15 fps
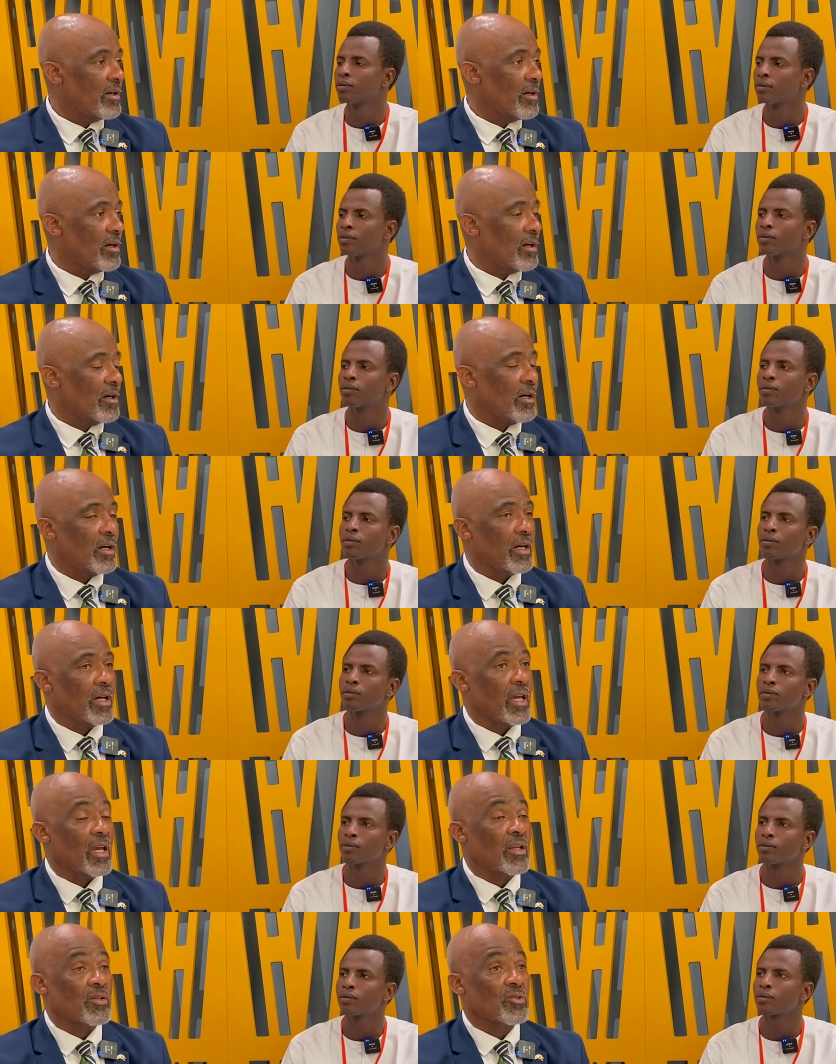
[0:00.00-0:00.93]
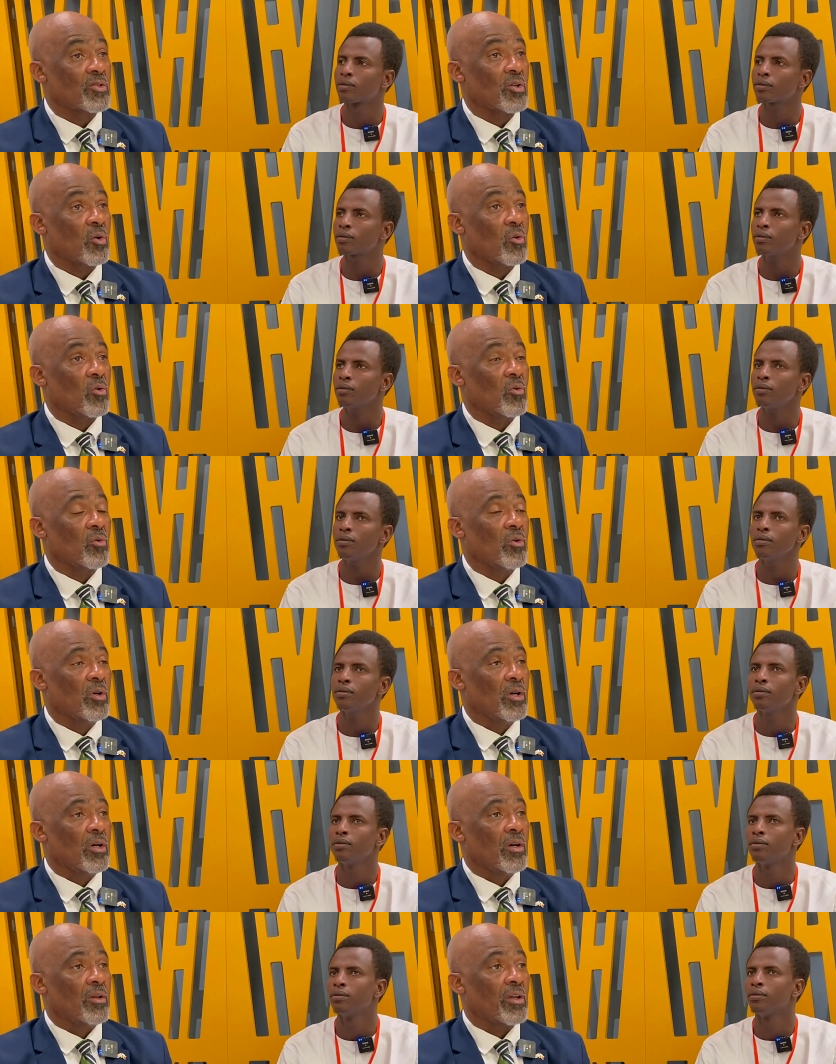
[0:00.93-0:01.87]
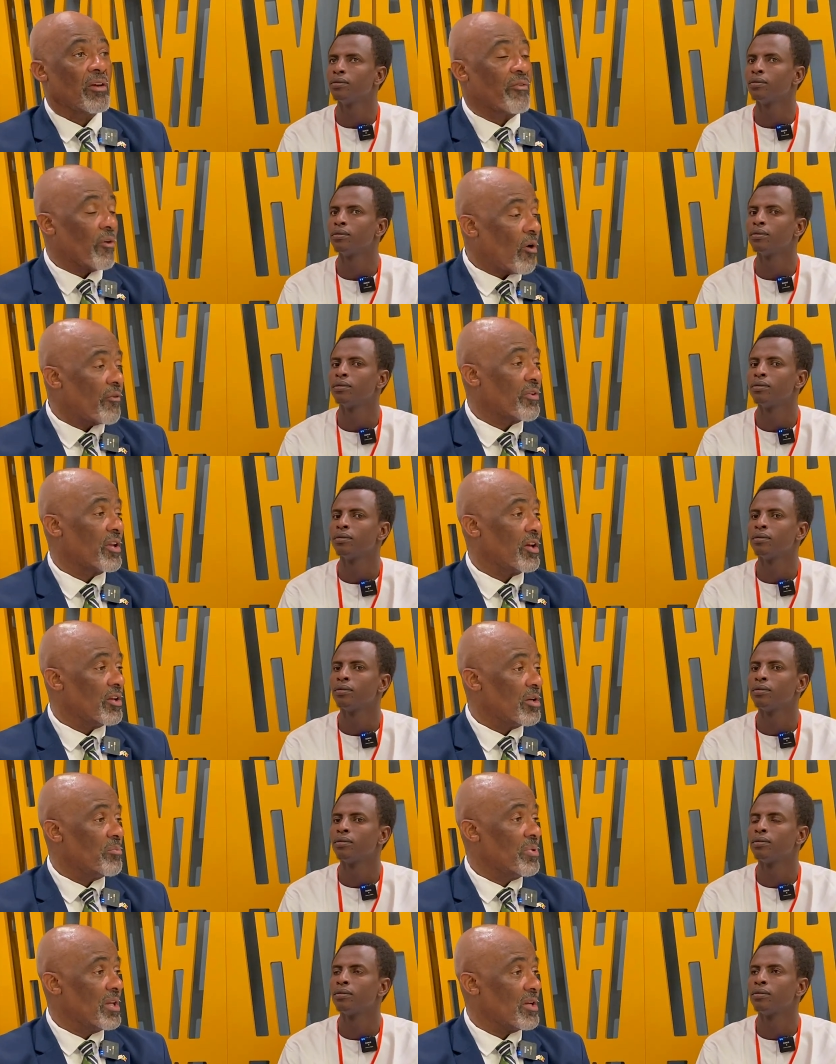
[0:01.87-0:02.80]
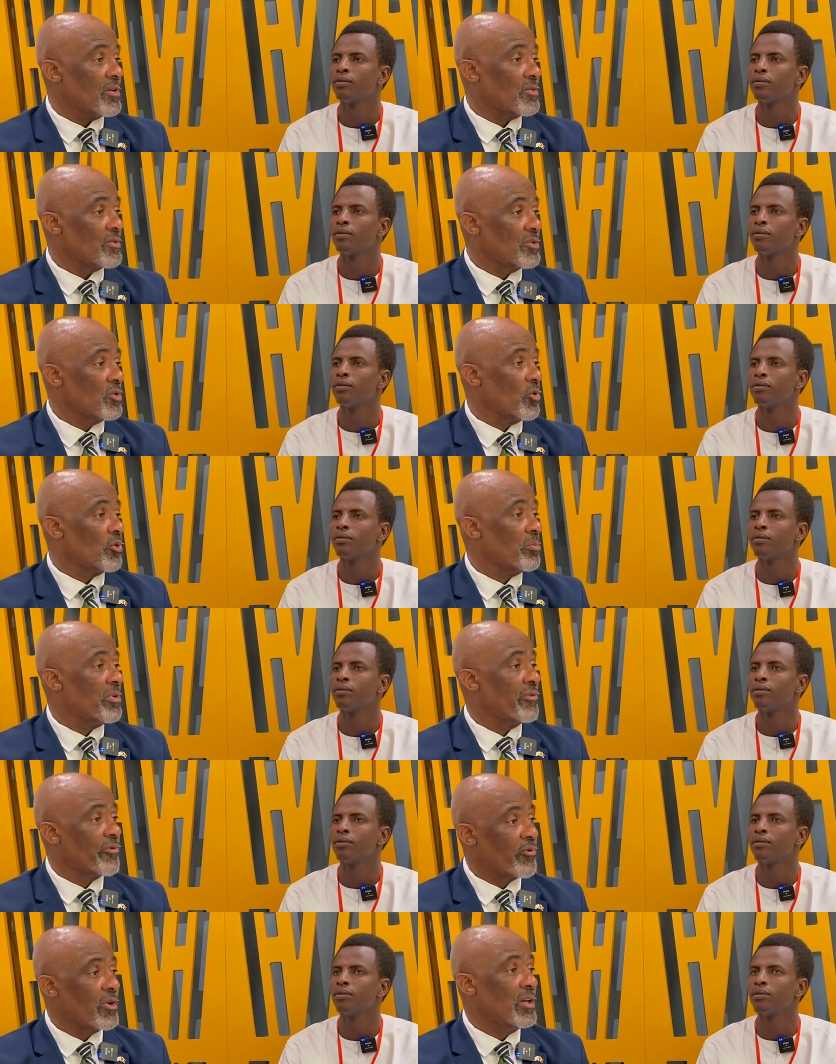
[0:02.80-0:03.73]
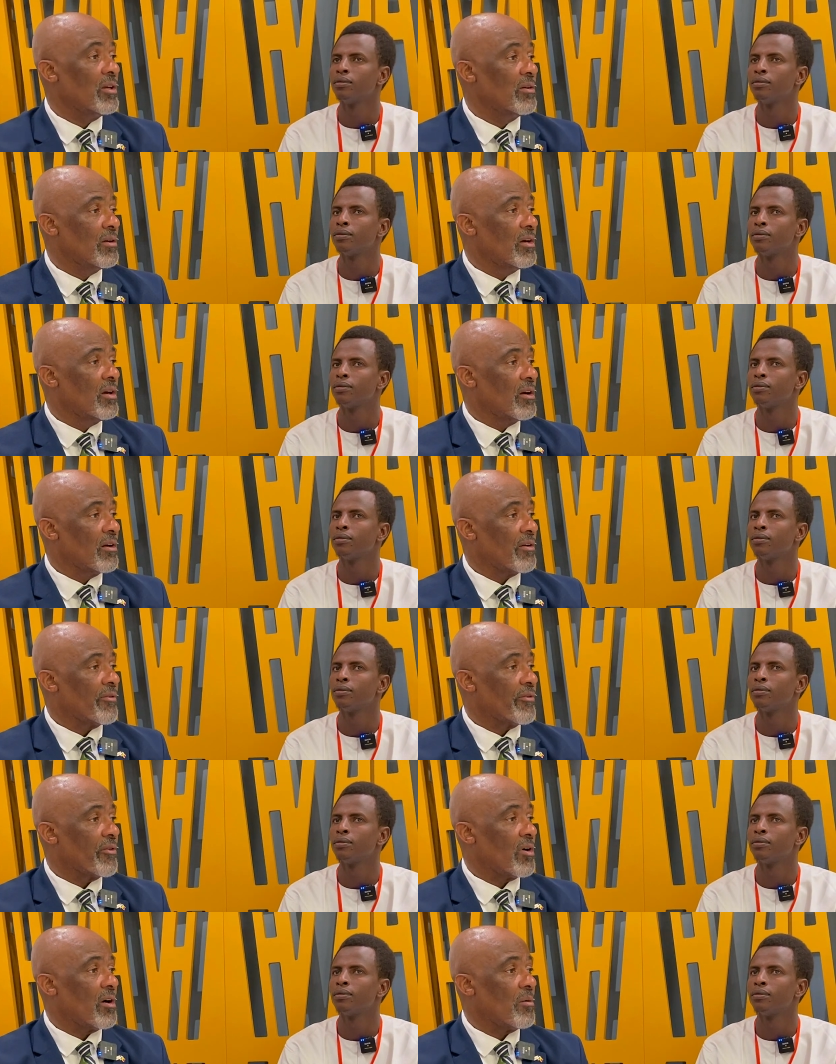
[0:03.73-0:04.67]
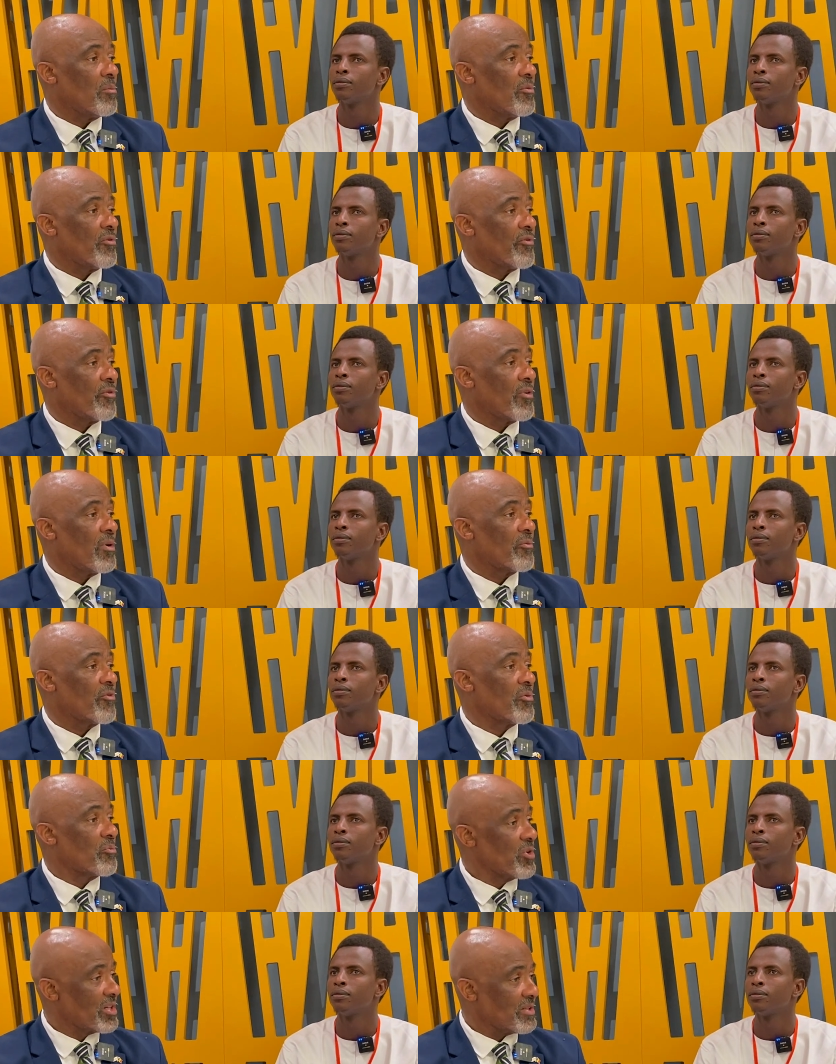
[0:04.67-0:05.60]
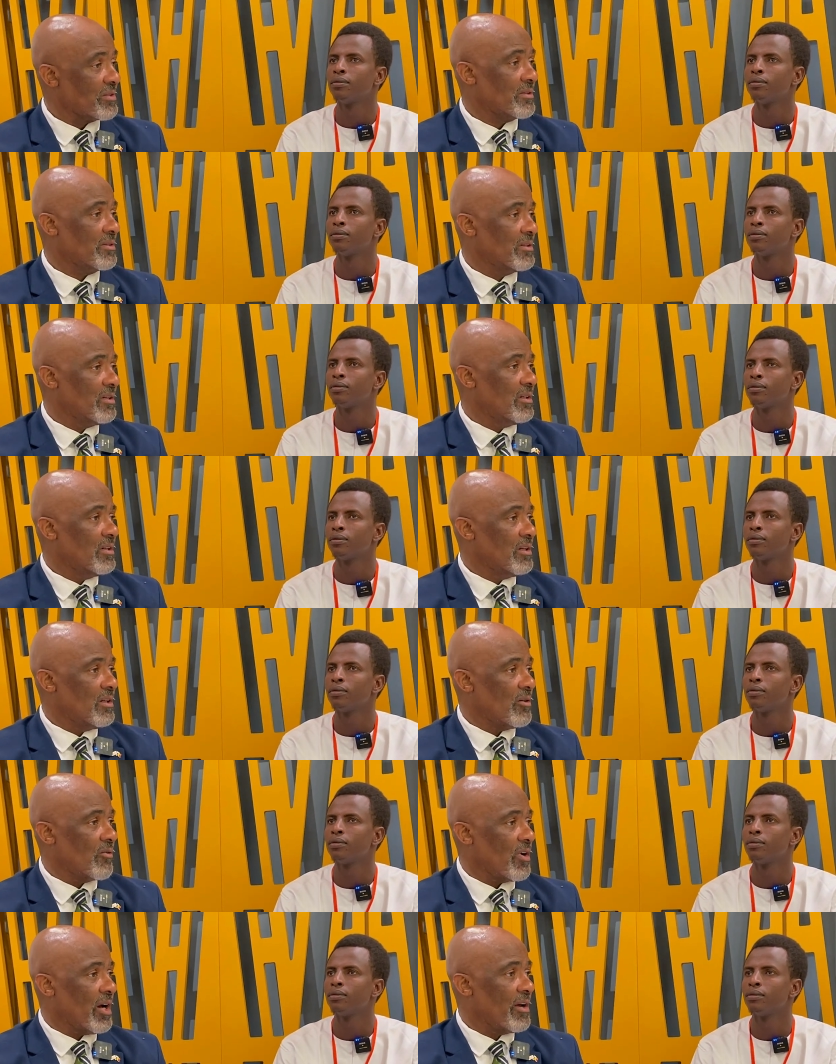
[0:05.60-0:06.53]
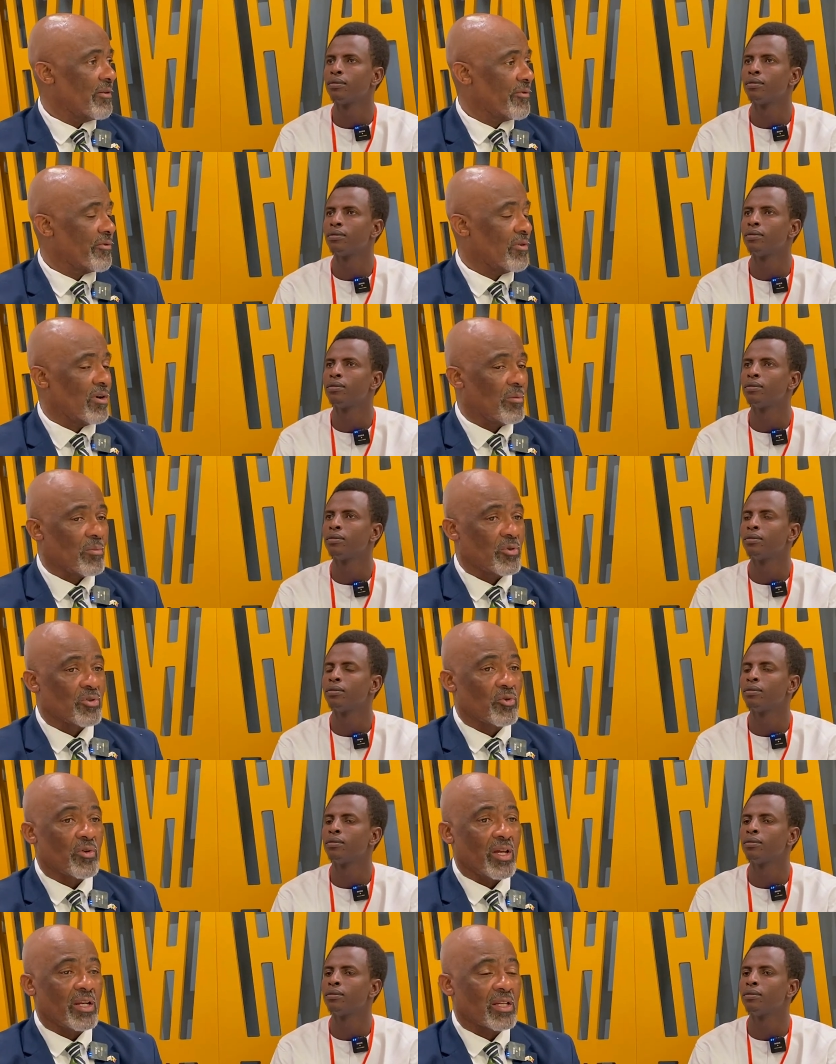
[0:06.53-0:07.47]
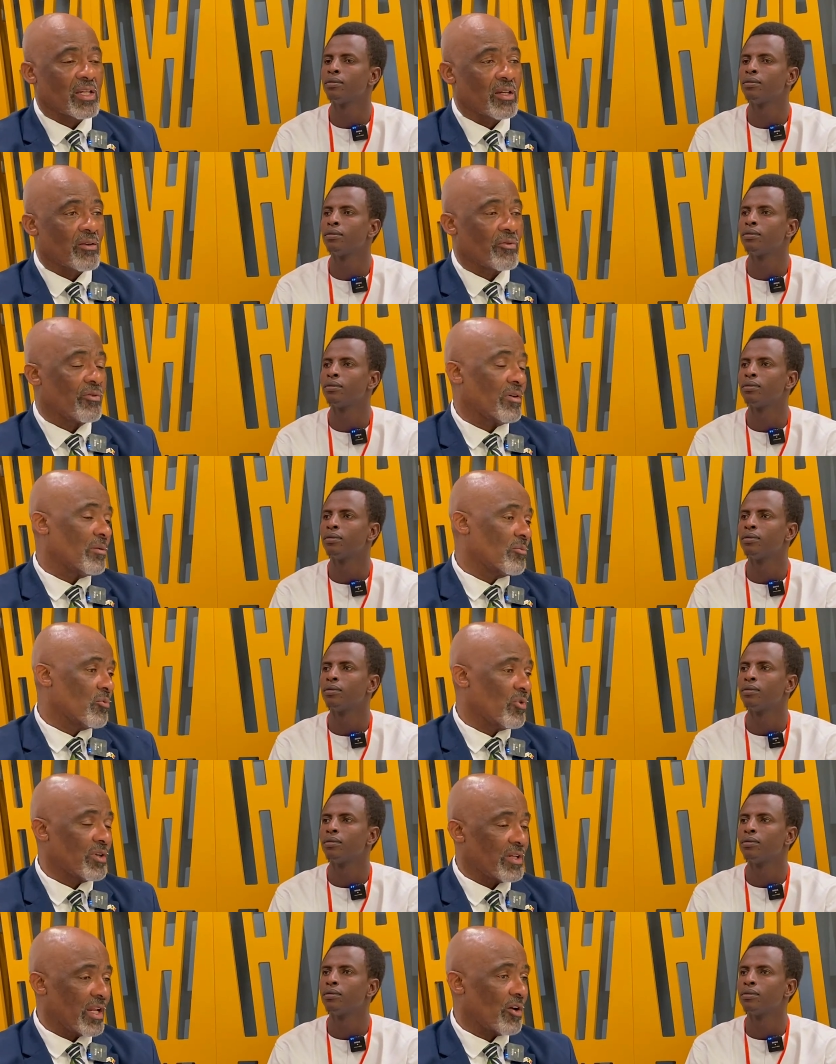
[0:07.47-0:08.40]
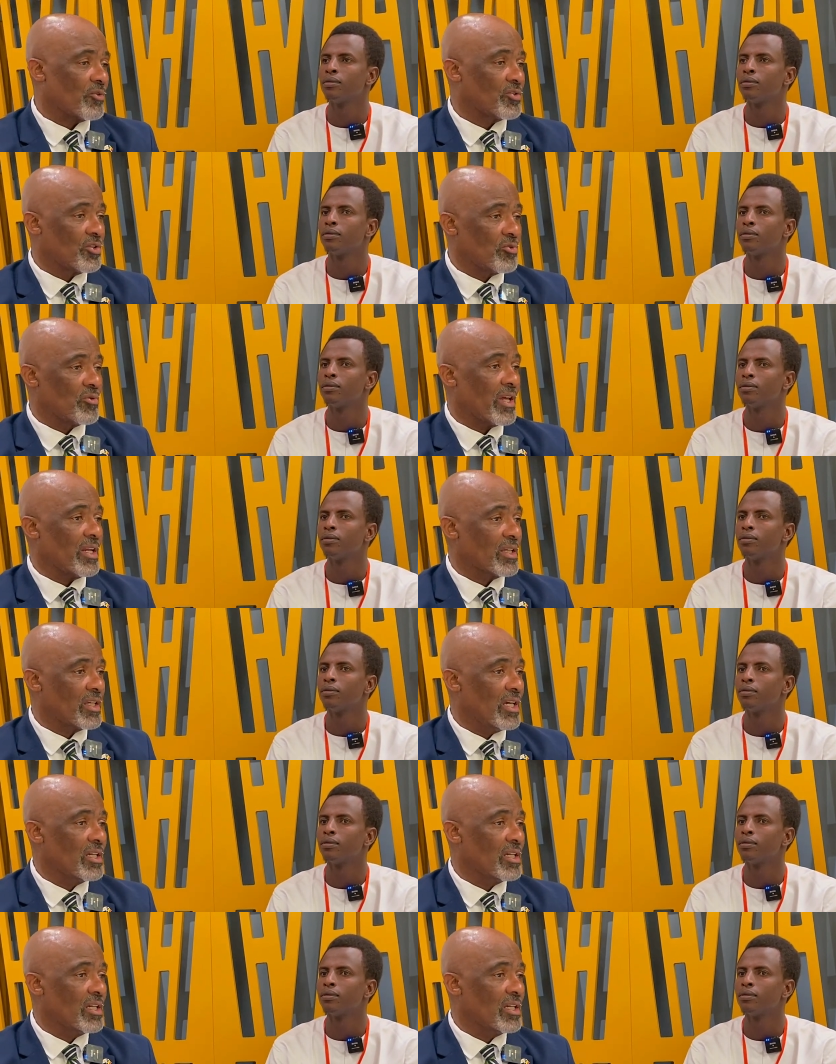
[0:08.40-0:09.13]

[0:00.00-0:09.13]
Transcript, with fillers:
Speaker 1: Uh, and so they fought for their independence, you know, to be free from from from Britain, right? From the United, from what now is the United